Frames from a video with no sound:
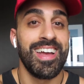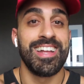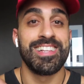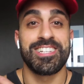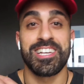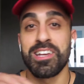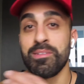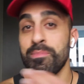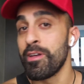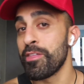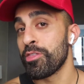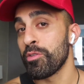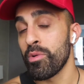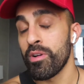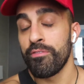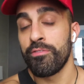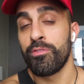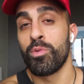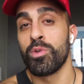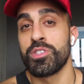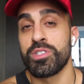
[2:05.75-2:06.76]
It's gonna be
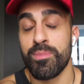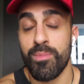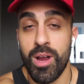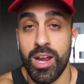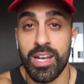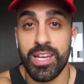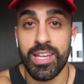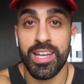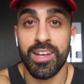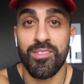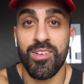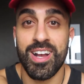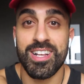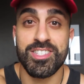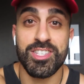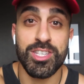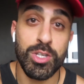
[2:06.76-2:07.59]
through influencer marketing, right?